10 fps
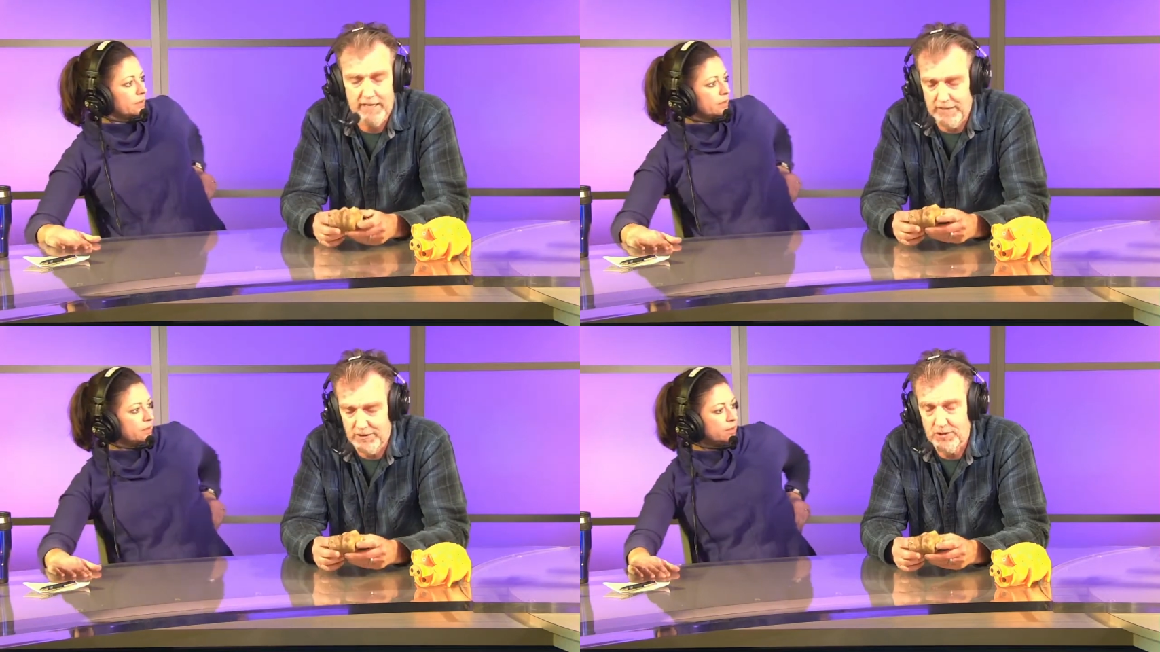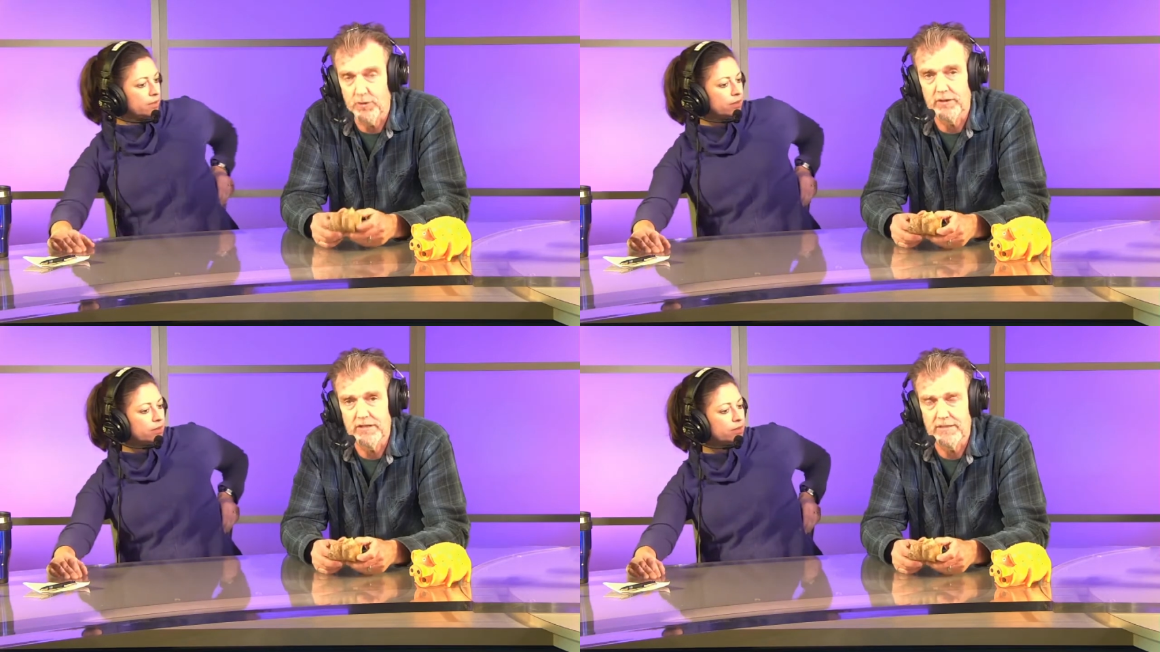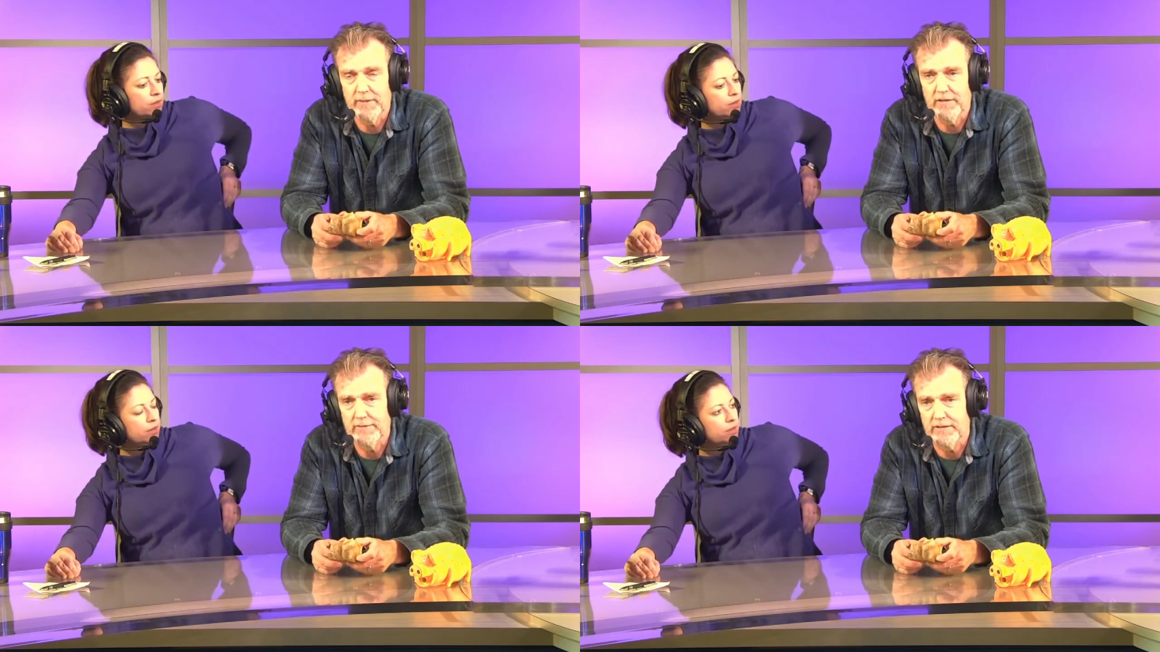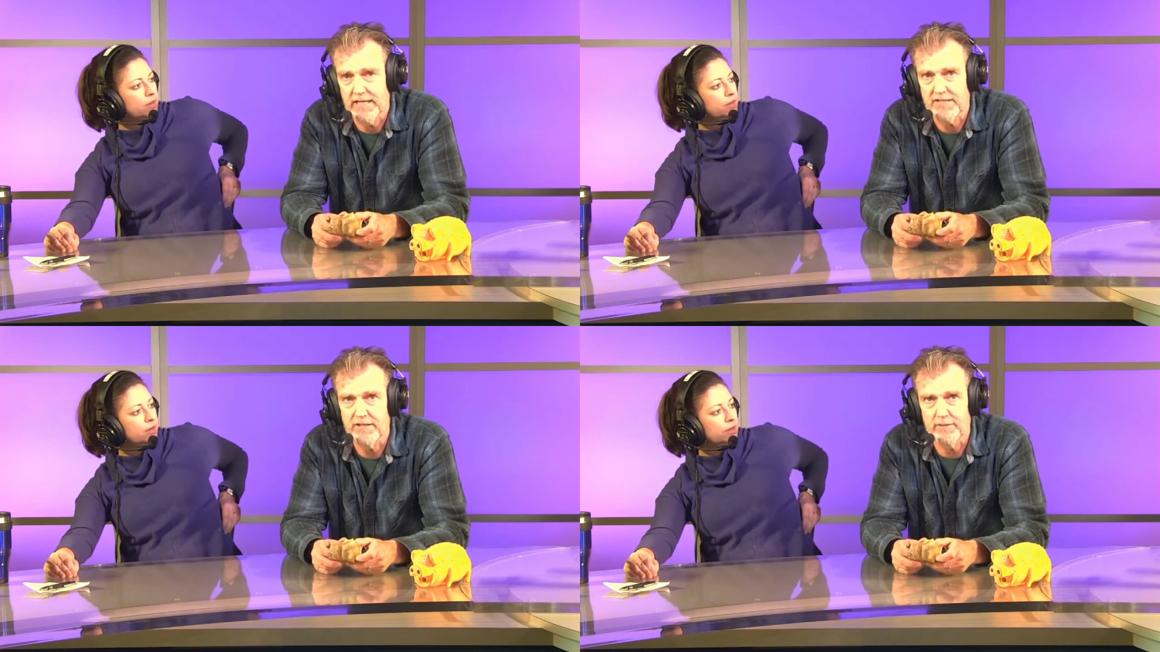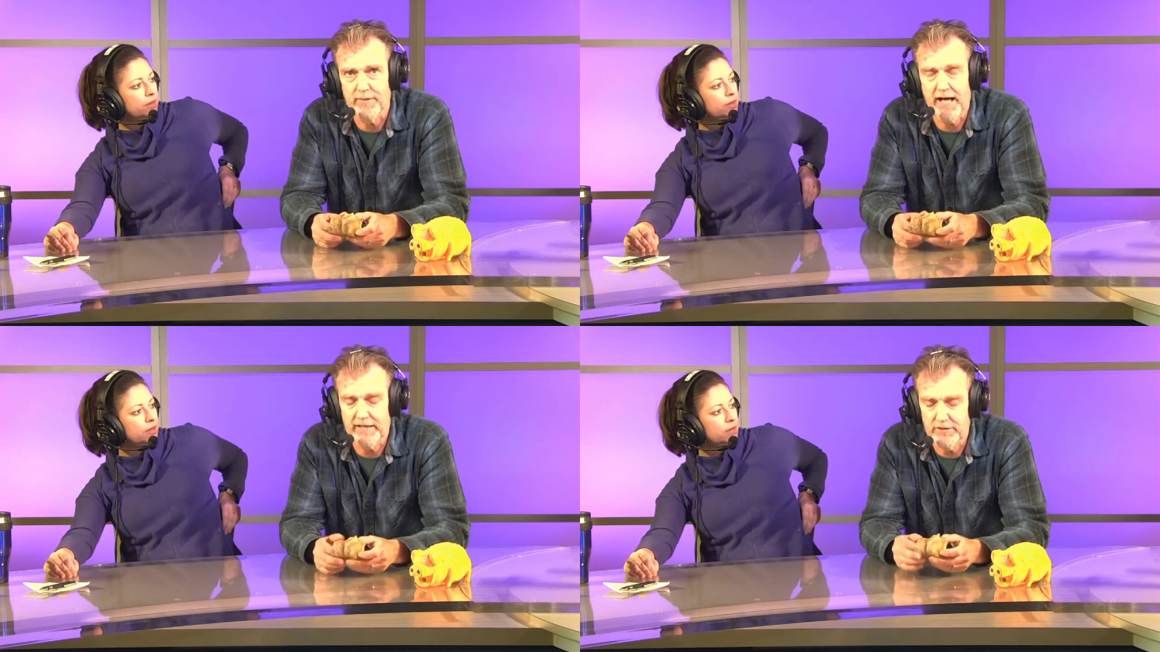Speaker 1: rawhide stories about
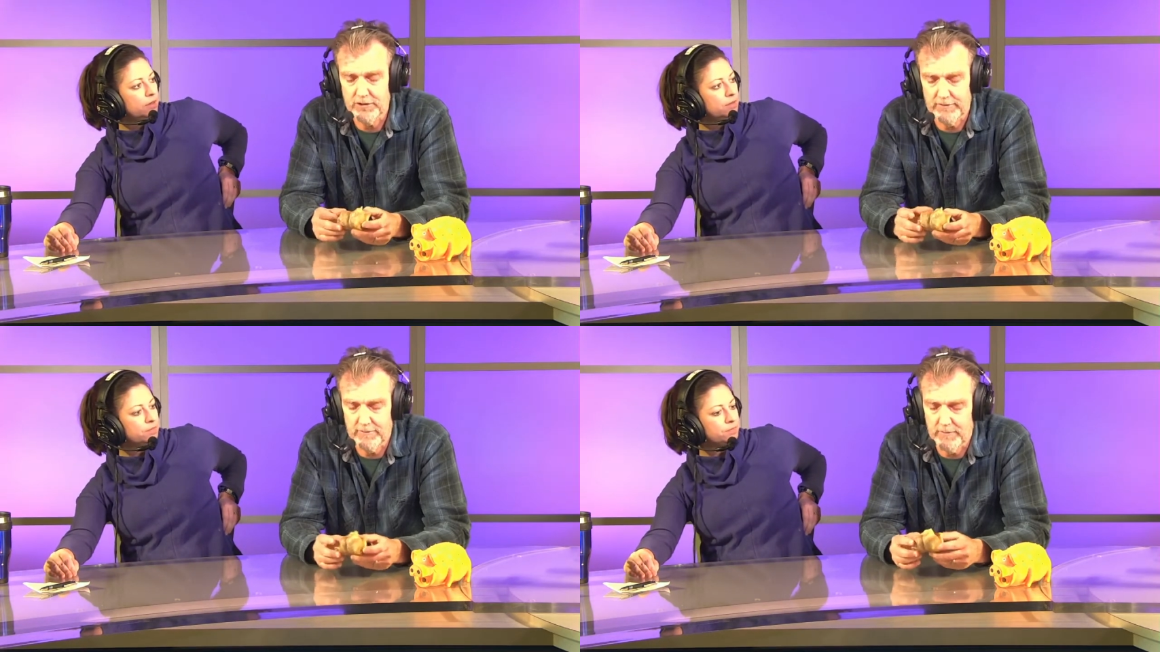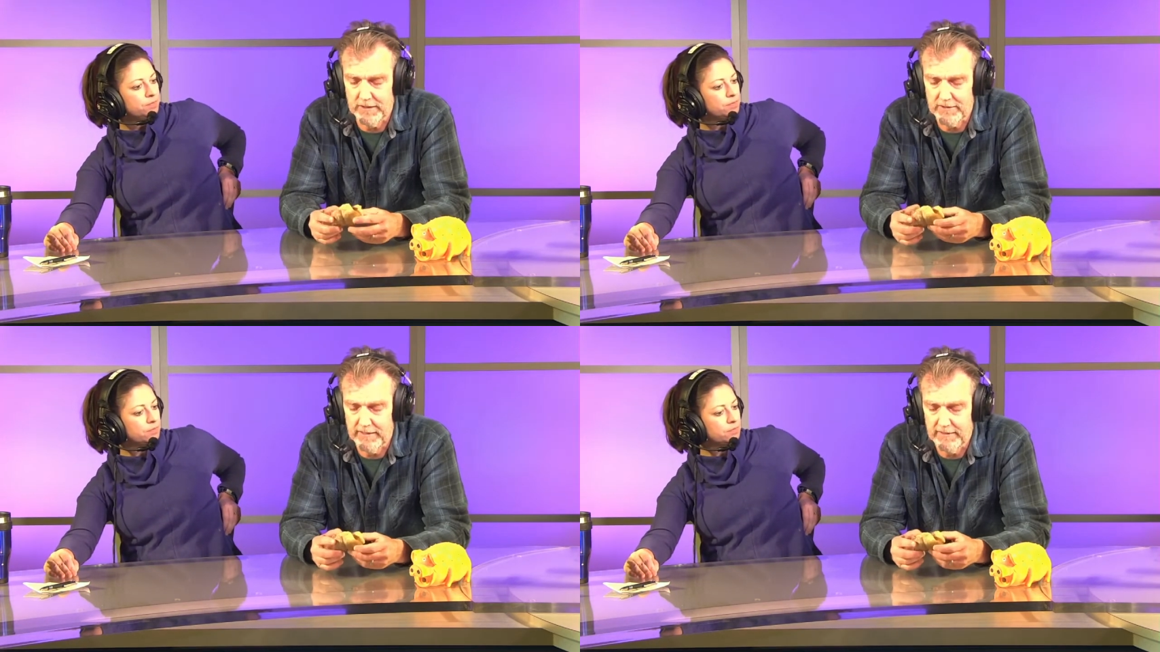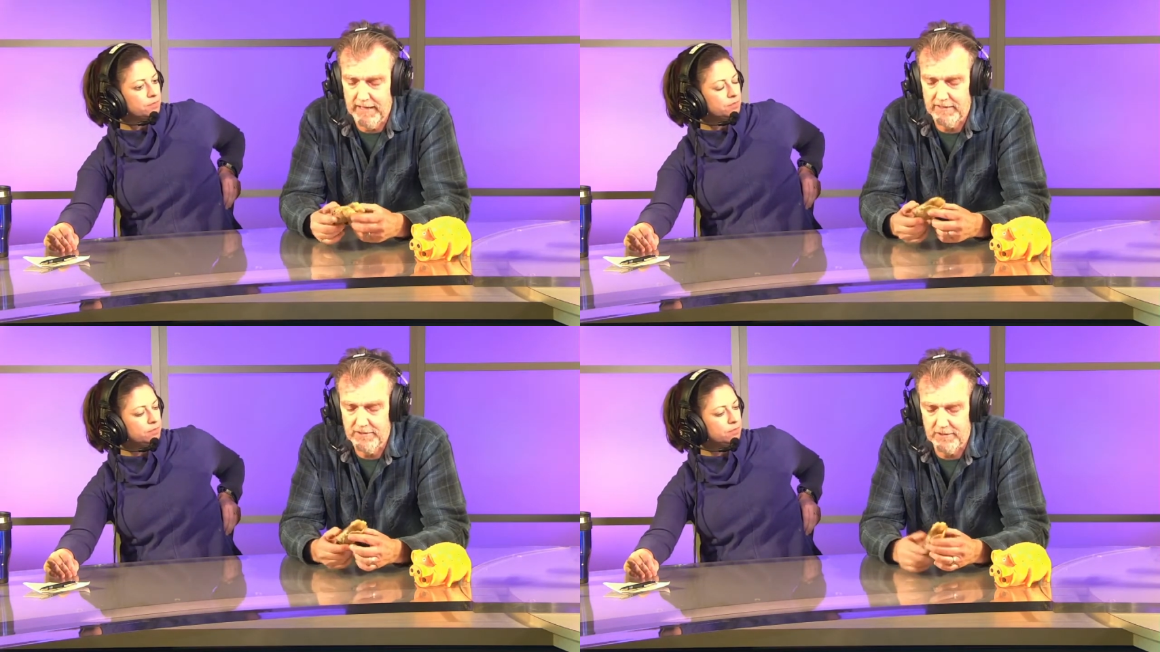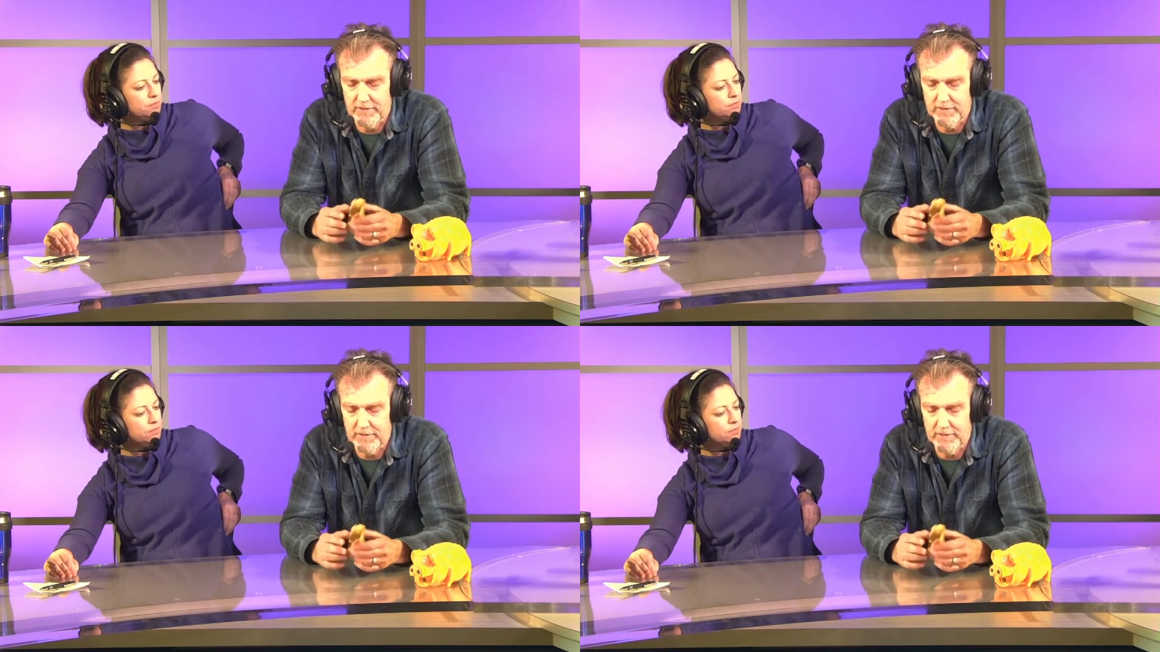intestinal blockage and things like that.